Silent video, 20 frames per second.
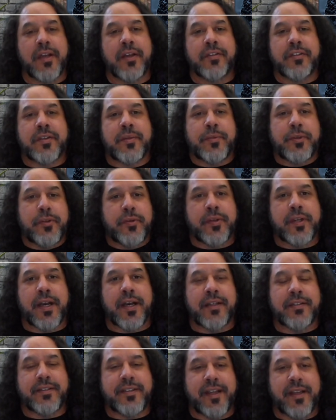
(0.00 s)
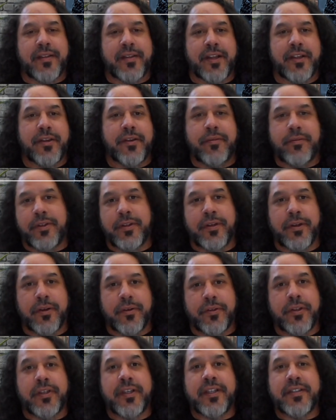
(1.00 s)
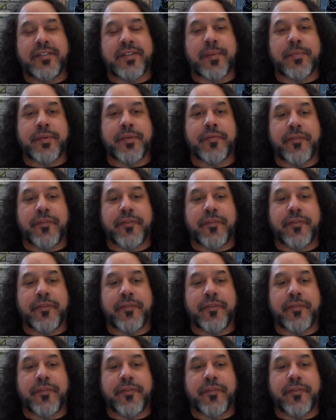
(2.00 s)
some new content that you need something